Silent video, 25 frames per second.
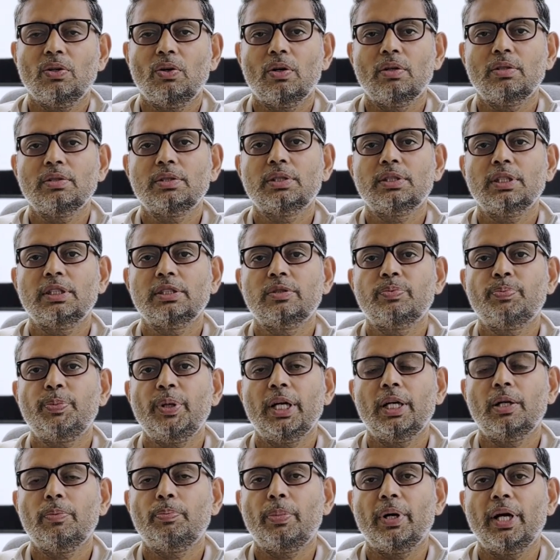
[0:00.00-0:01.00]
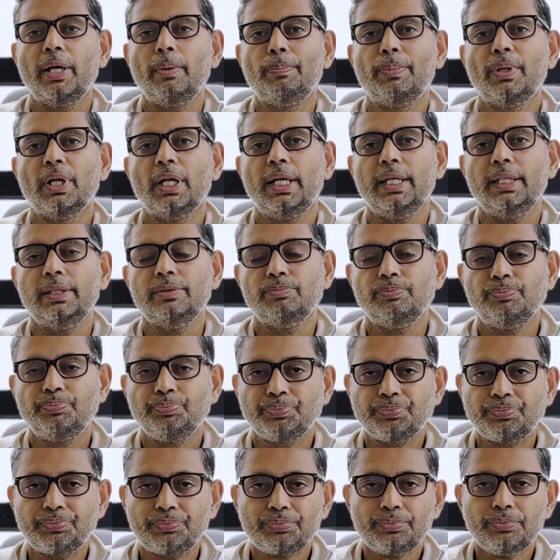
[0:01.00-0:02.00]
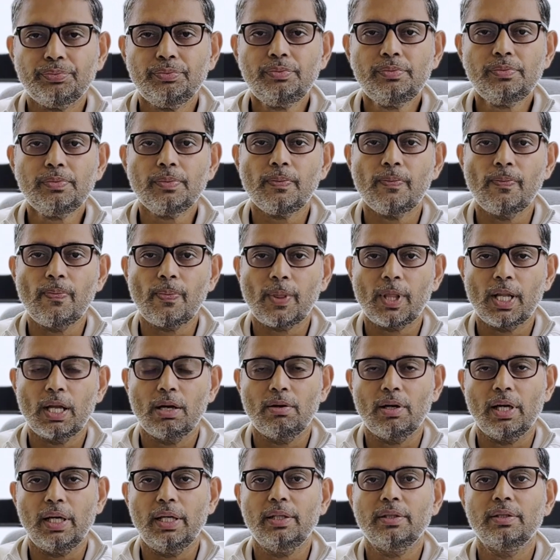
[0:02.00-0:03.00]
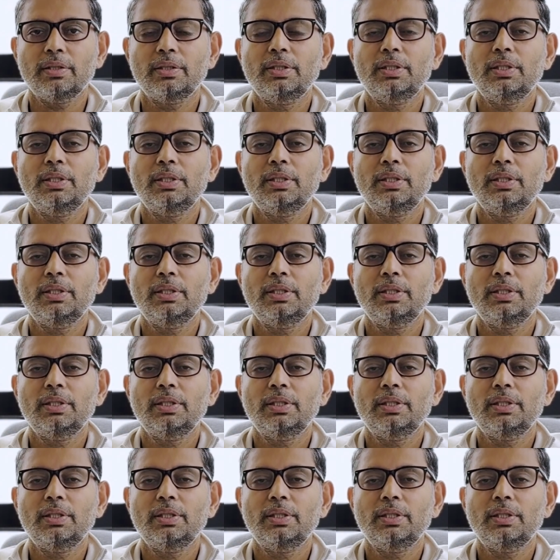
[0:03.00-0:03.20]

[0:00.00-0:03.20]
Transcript: or a suspect pipeline, right?